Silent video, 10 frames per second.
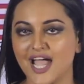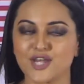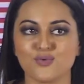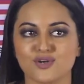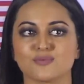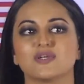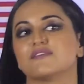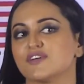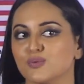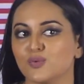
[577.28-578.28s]
don't want to
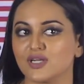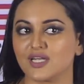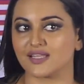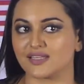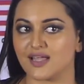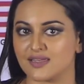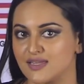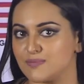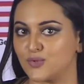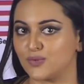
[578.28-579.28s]
live in a world like that.
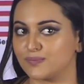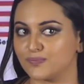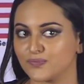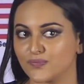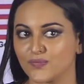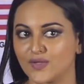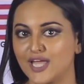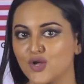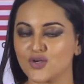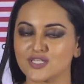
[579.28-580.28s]

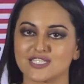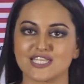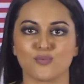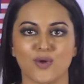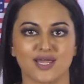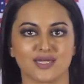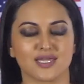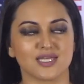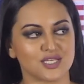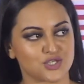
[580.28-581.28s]
And honestly, when
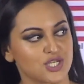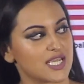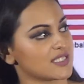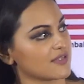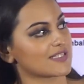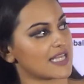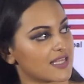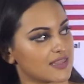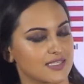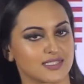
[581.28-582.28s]
initiatives
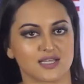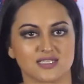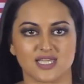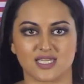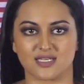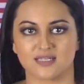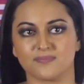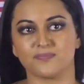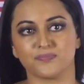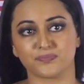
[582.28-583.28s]
like this are taken
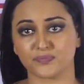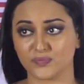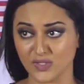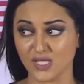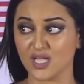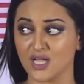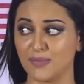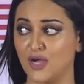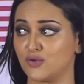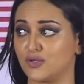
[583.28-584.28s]

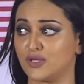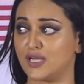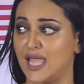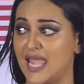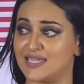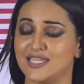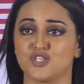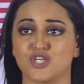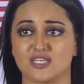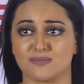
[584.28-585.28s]
about
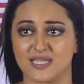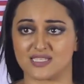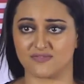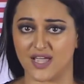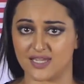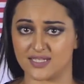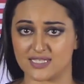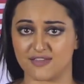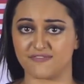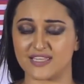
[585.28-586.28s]
ending gender-based
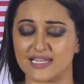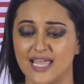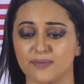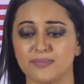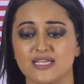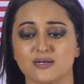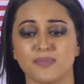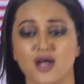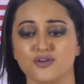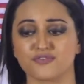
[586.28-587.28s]
violence, I feel like being a
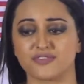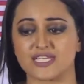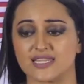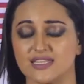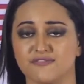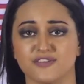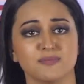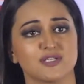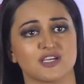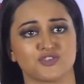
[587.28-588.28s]
part of the Hindi
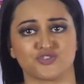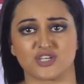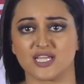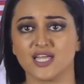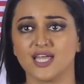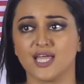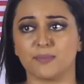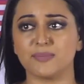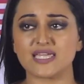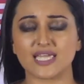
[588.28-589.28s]
film industry,
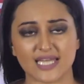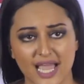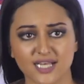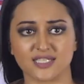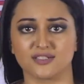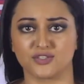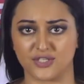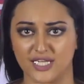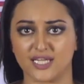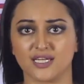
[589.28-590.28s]
being an actor
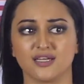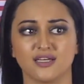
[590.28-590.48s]
today,